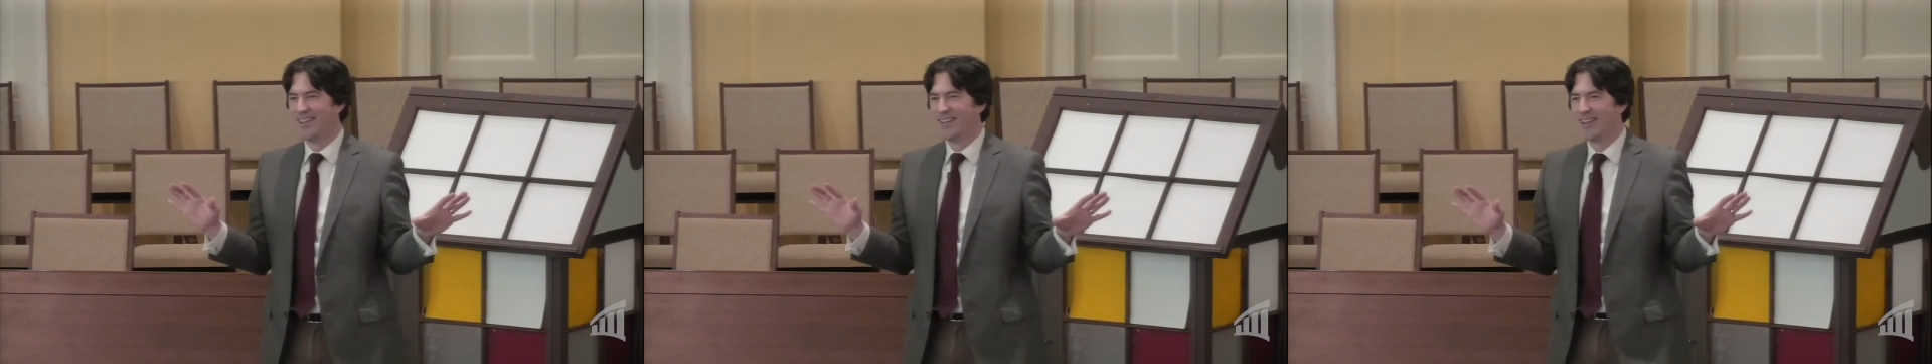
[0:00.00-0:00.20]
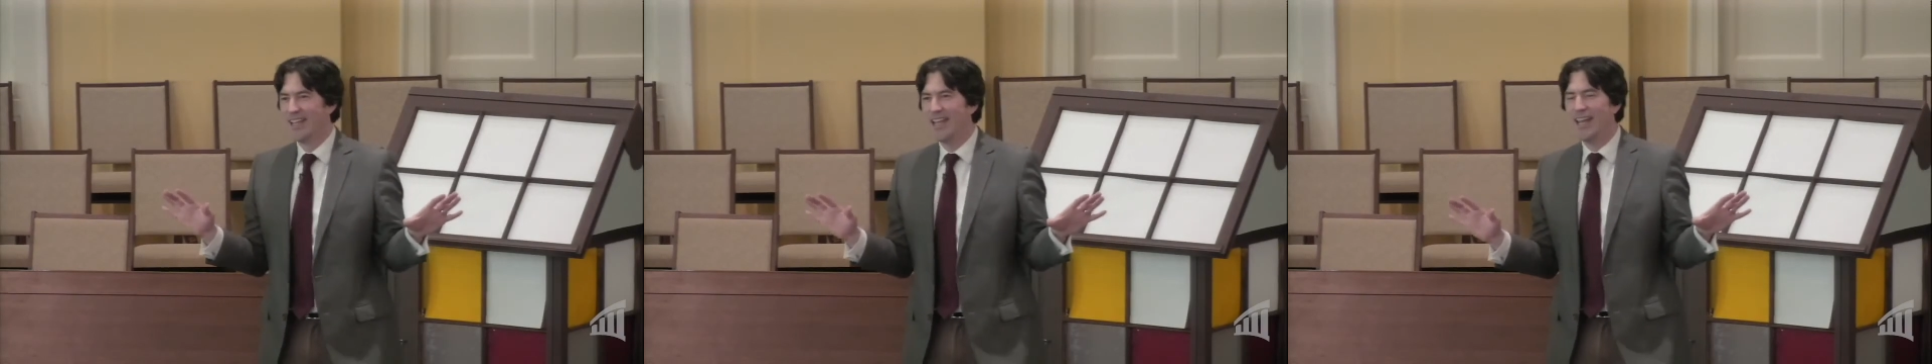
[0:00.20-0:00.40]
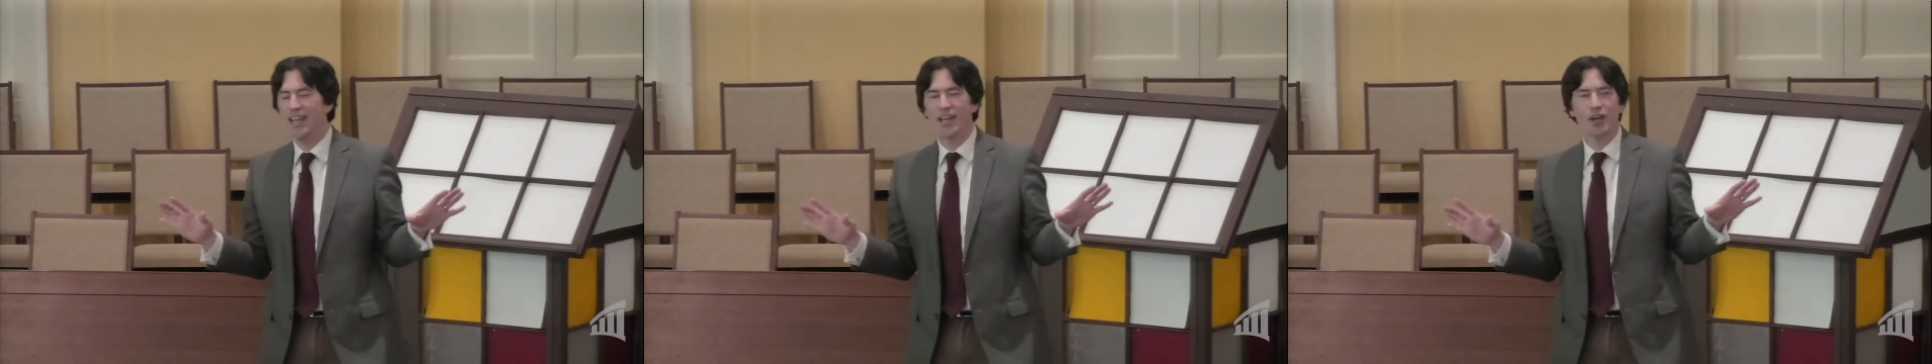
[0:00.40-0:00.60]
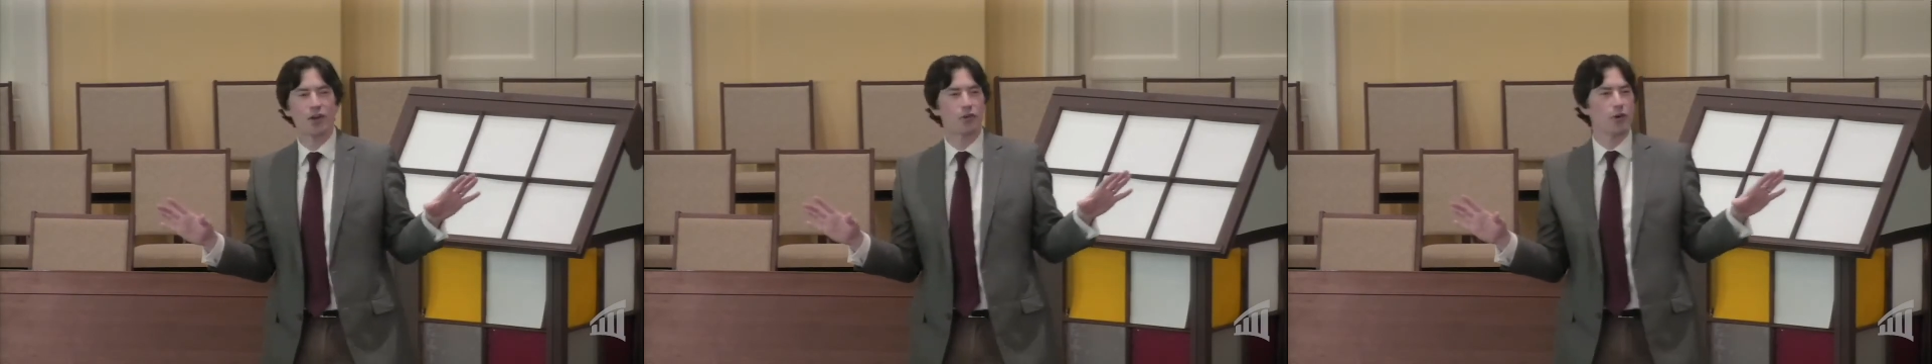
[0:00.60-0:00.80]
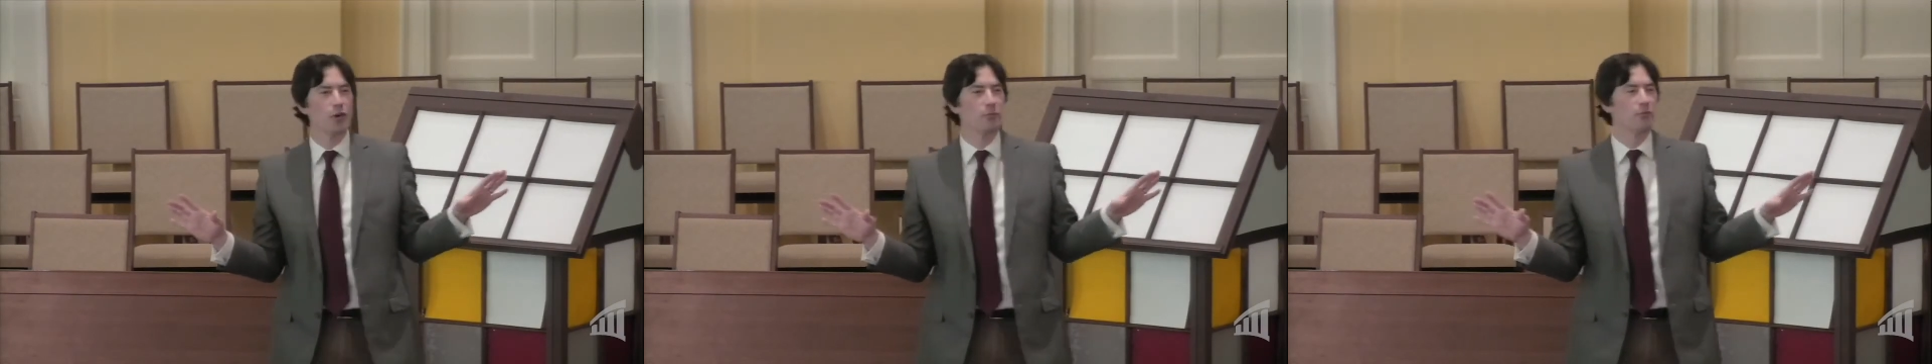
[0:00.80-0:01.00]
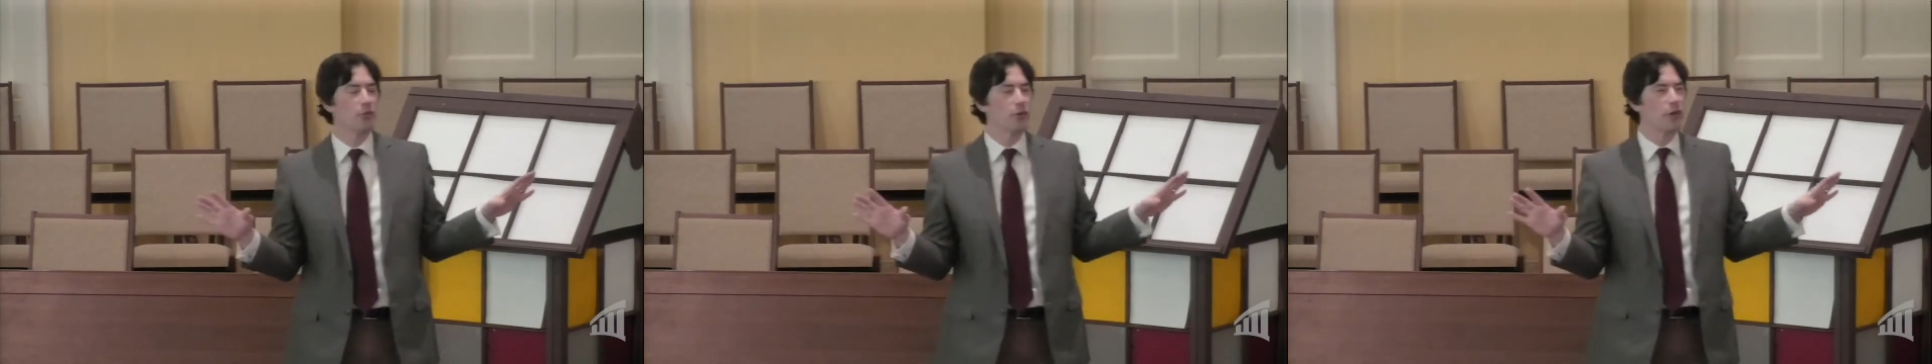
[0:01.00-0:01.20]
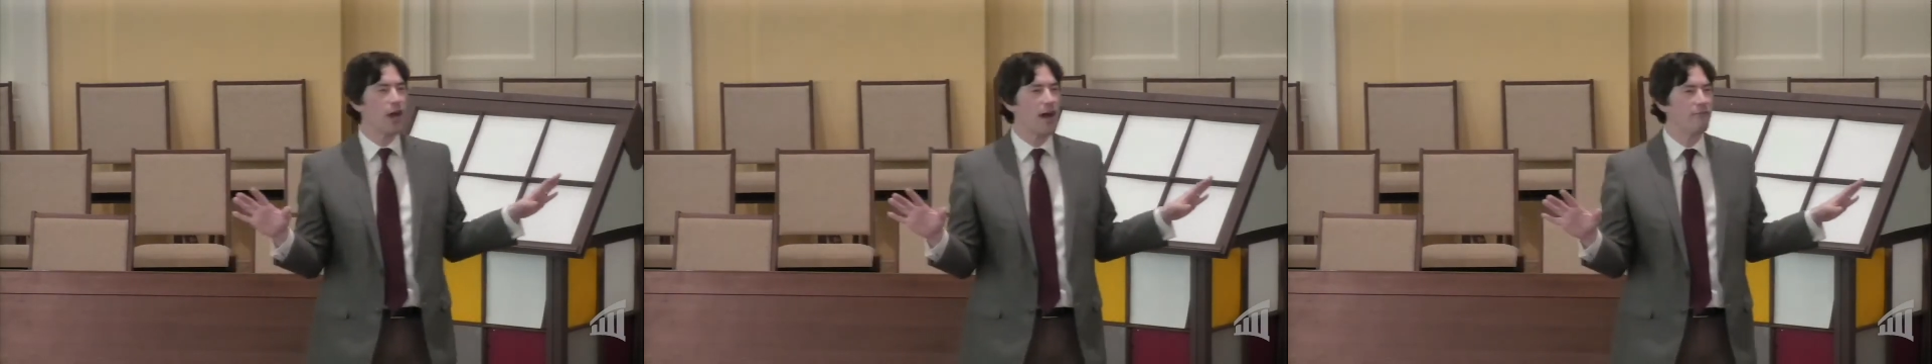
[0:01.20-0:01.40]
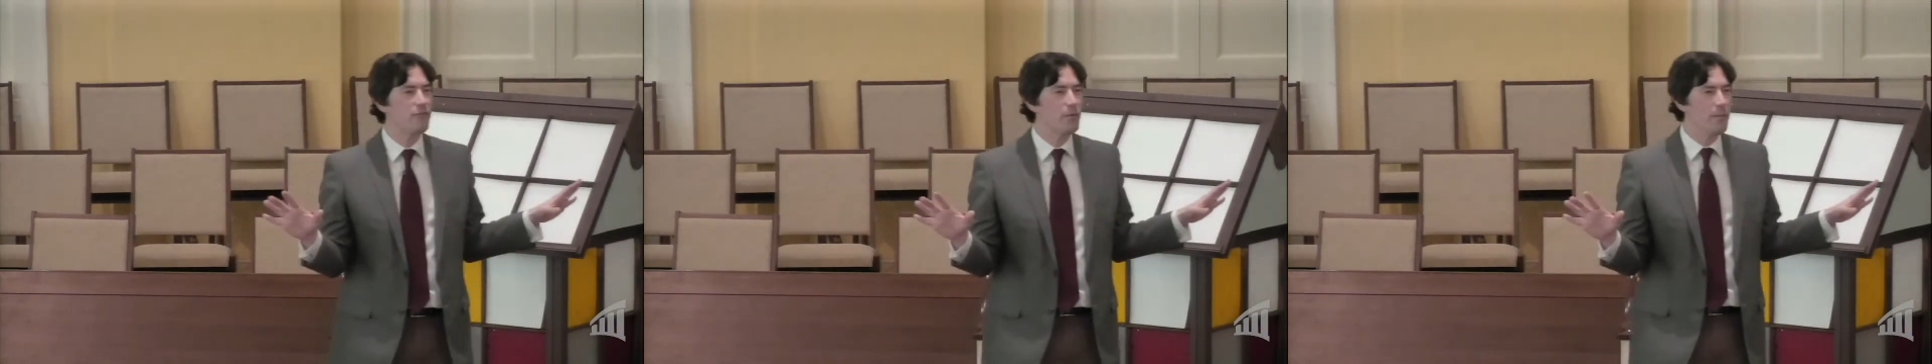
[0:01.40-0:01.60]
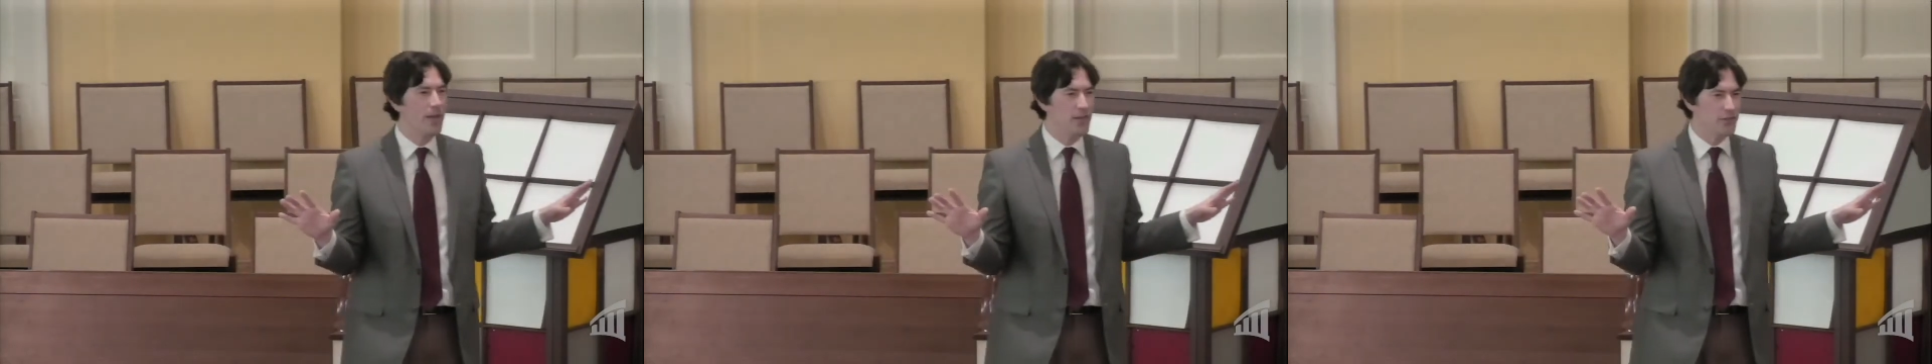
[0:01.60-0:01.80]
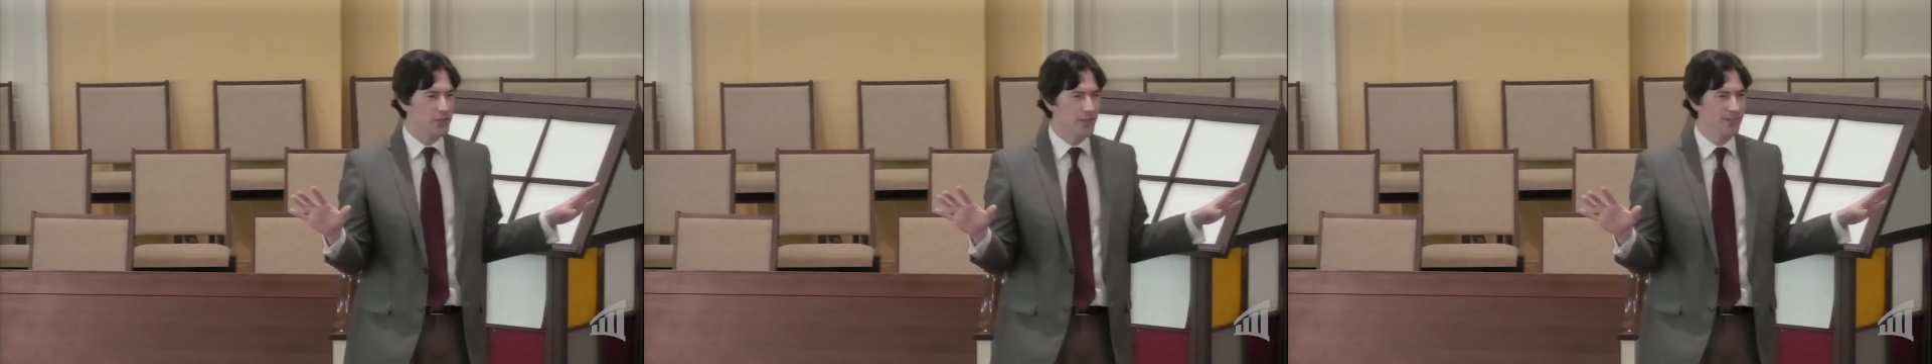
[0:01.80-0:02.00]
Leading a group through
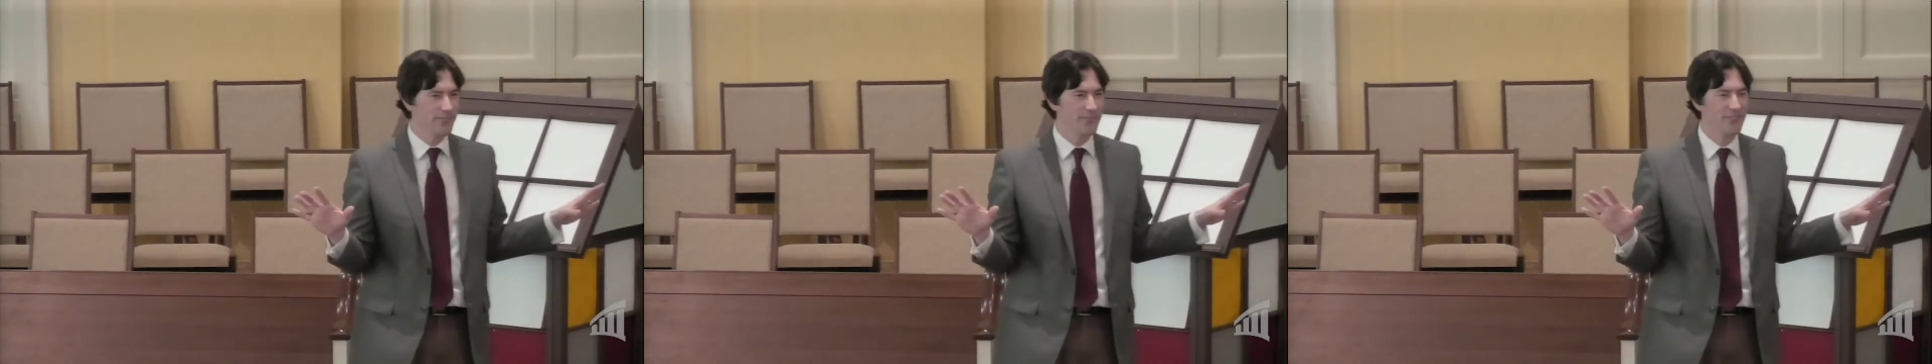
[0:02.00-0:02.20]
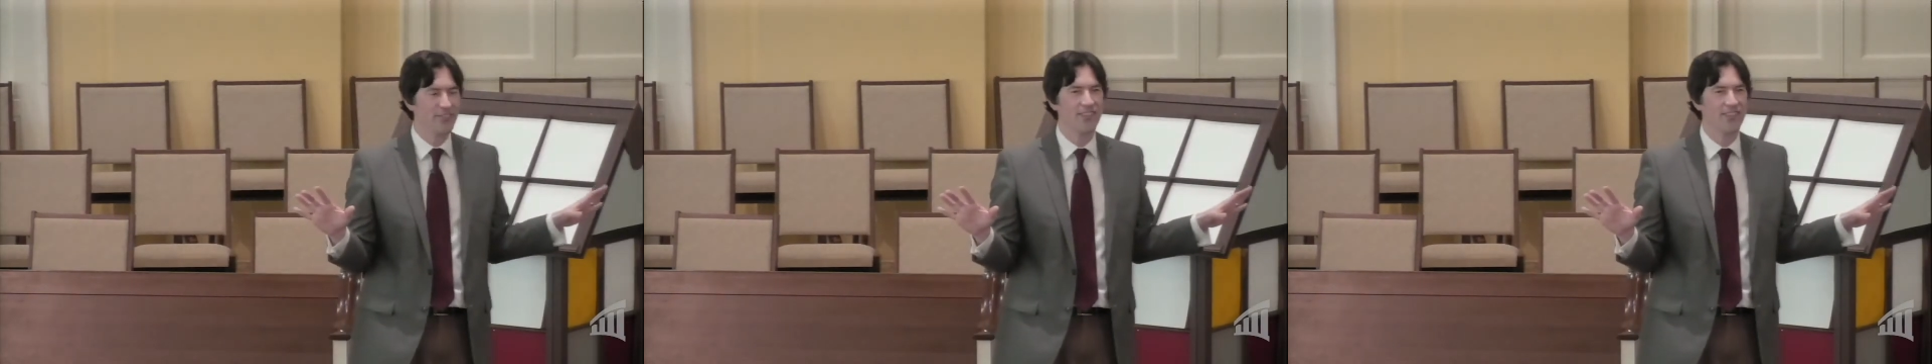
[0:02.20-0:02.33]
confirmation